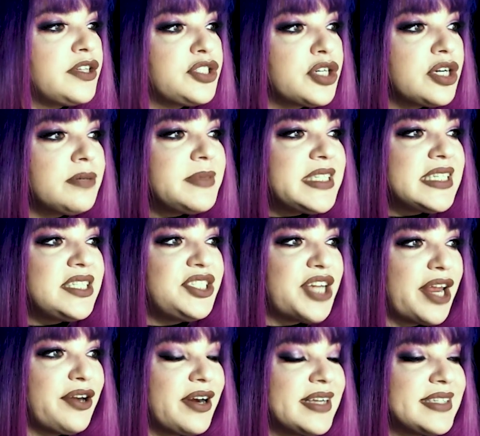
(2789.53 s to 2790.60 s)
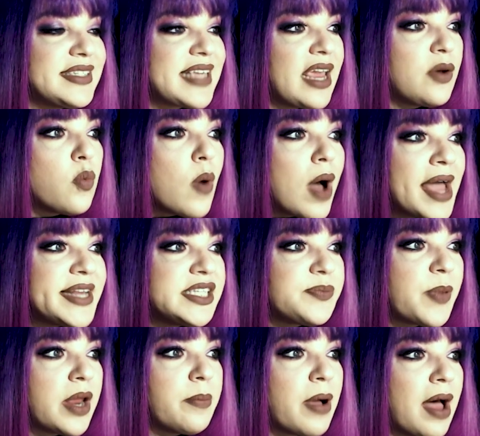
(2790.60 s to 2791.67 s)
The term cisgender has gained
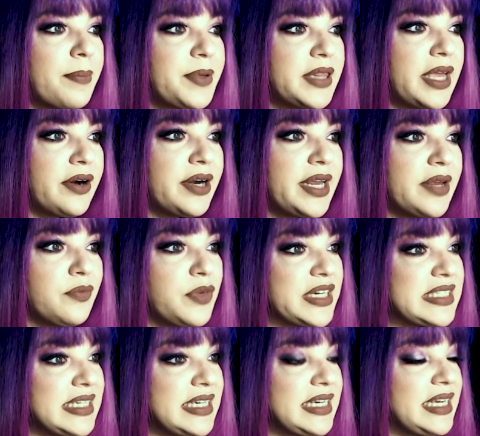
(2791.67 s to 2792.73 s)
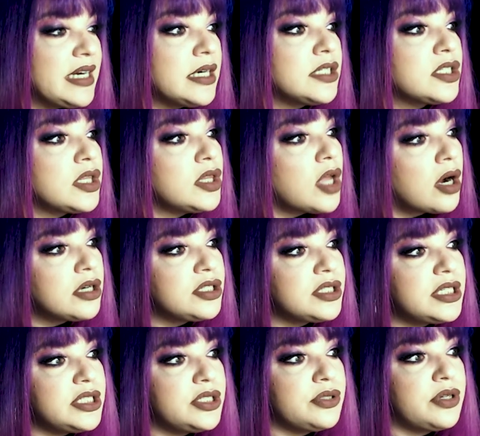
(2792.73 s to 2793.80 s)
widespread popularity in recent years,
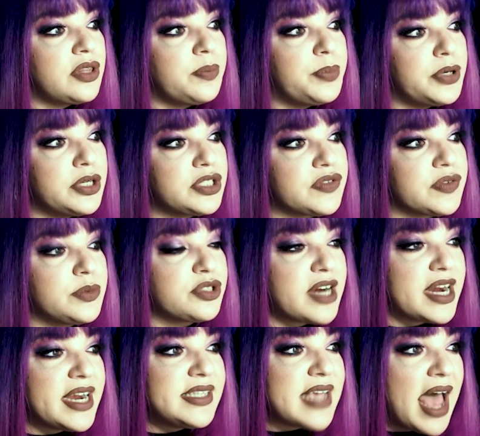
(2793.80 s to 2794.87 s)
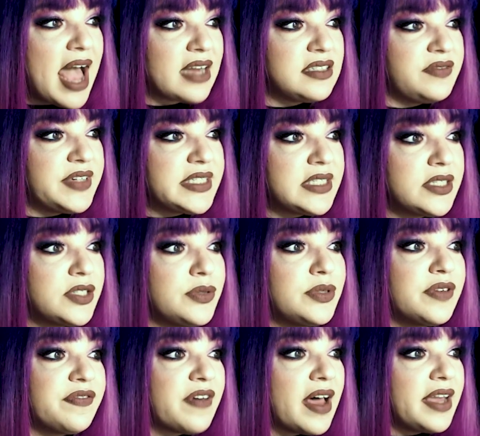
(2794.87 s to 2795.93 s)
largely due to the push from trans activists
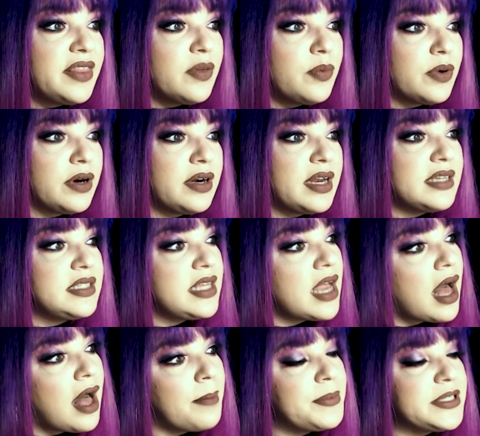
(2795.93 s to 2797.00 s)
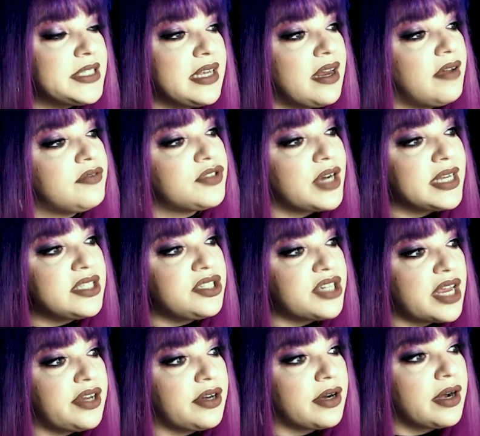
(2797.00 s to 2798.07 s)
who define the word as the opposite of
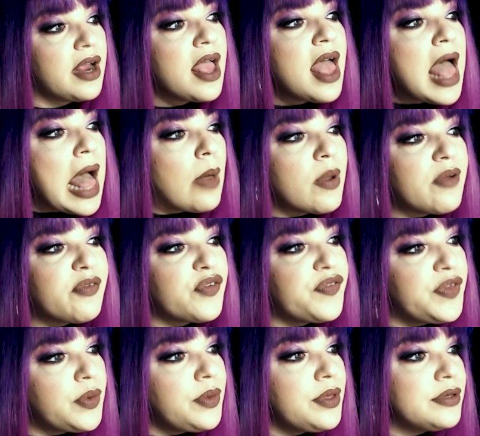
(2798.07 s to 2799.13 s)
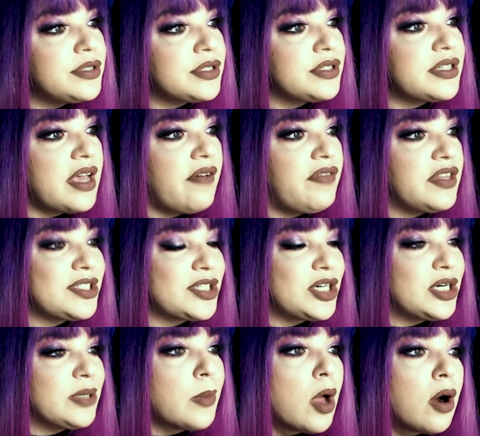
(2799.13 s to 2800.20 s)
transgender. However, few users of the
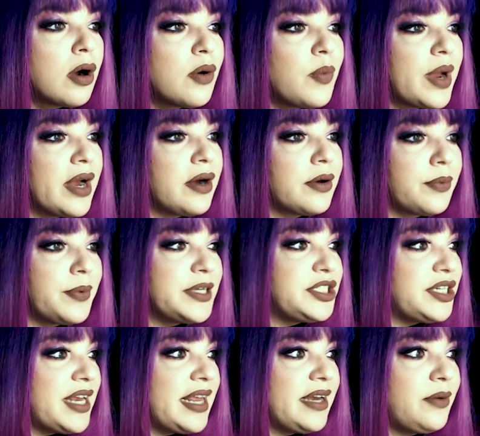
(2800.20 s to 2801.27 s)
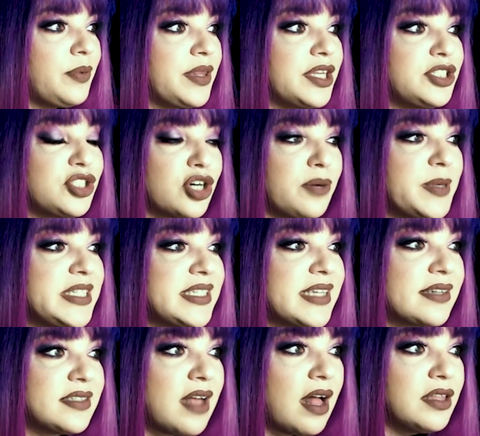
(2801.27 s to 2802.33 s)
term are aware it originated with a German
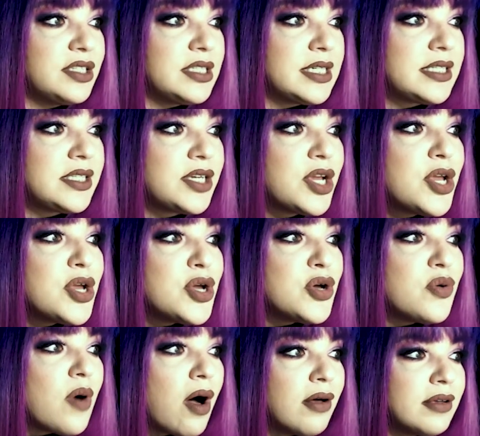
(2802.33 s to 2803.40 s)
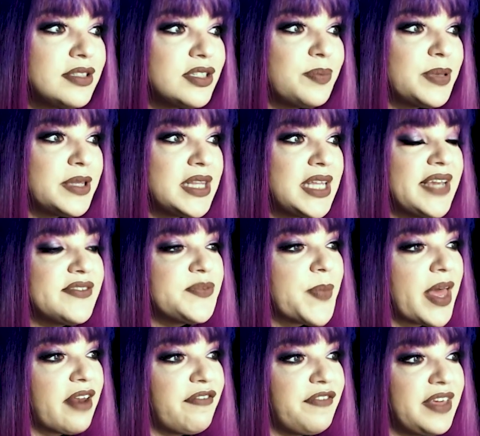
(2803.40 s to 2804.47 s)
sexologist who also believes
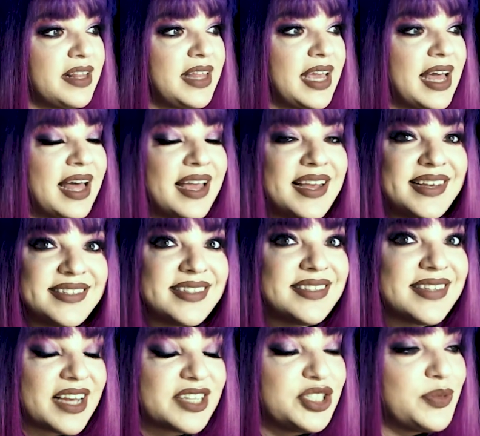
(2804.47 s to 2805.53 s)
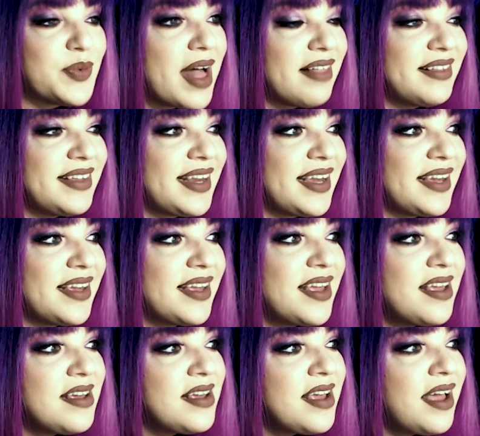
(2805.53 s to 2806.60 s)
pedophilia is a sexuality.
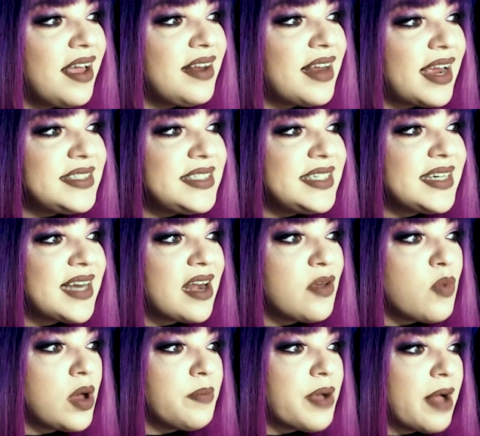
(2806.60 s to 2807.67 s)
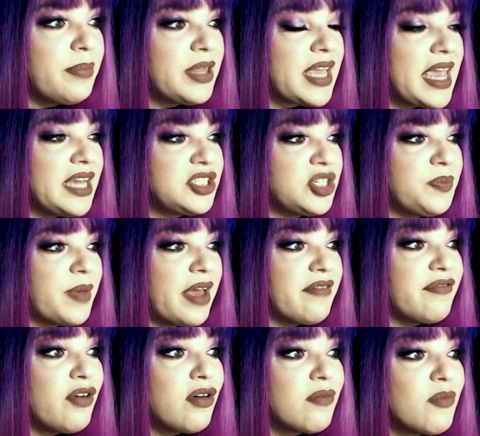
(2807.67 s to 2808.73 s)
A 1991 publication
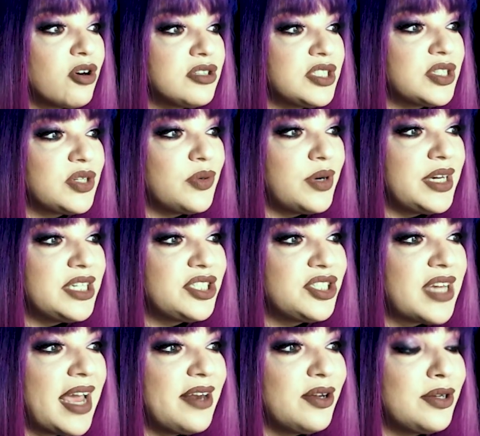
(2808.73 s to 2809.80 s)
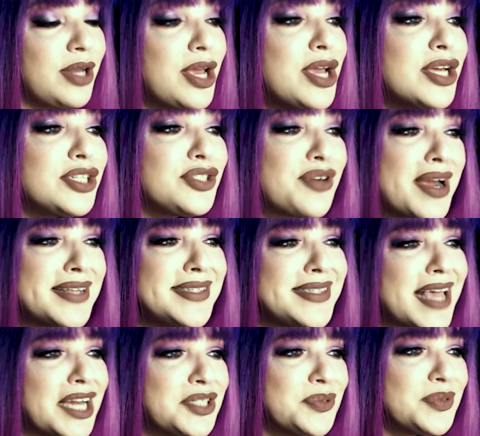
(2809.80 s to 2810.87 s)
by Volkmar Sigues titled
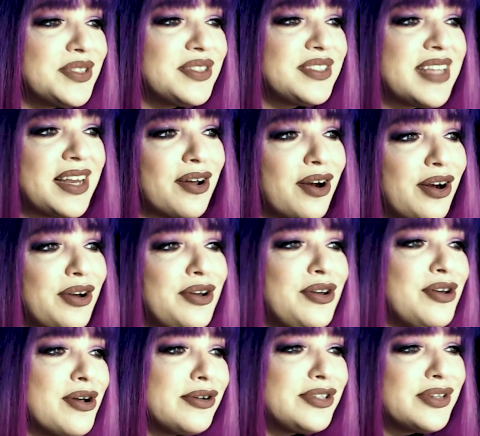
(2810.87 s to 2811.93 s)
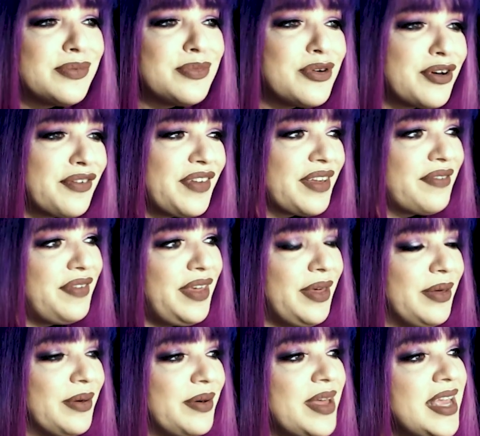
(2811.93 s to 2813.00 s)
Transsexuals and Our Nosomorphic
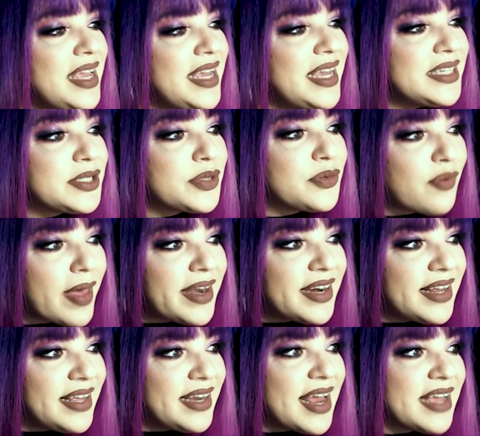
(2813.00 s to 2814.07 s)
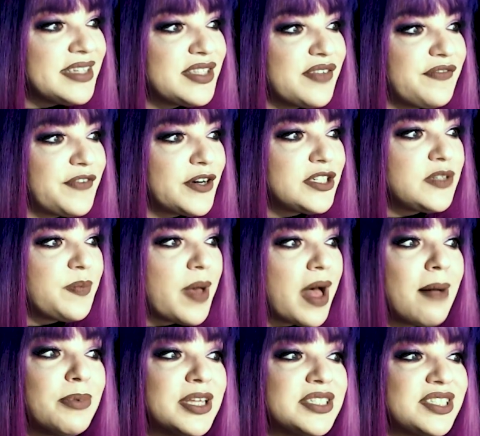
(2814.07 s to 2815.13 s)
View is credited as the first
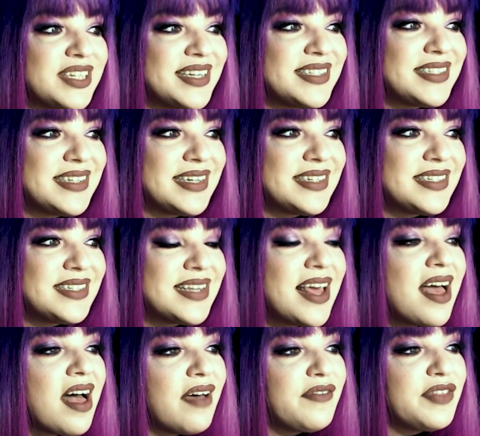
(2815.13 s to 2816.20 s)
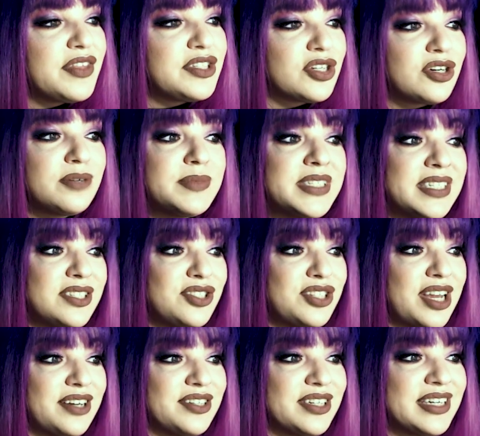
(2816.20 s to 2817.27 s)
published instance of the term
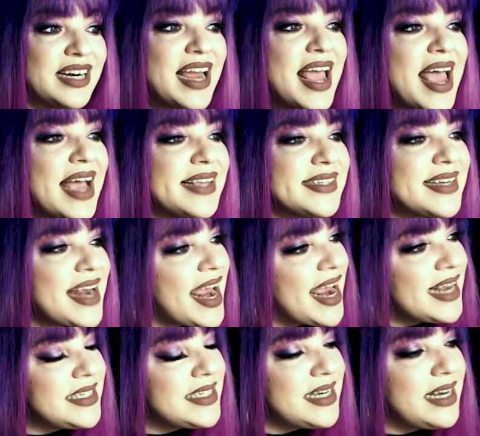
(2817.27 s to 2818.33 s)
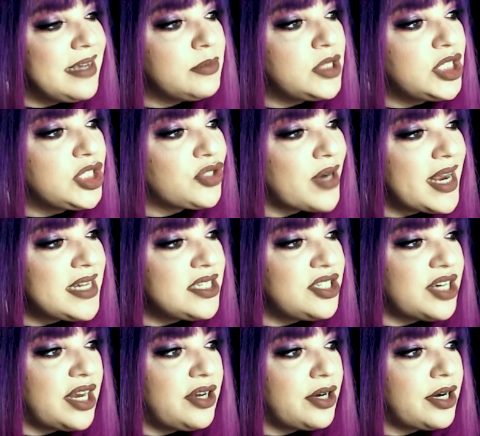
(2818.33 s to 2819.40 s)
cisgender as an antonym to
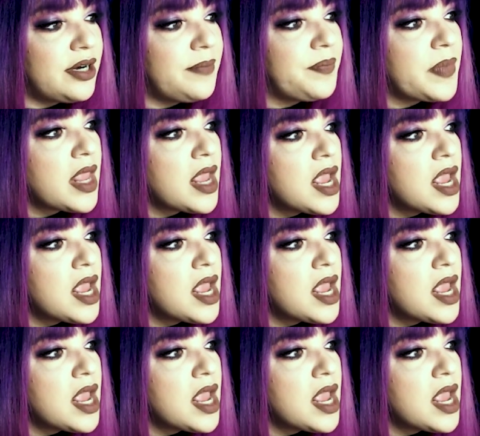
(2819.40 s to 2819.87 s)
transgender.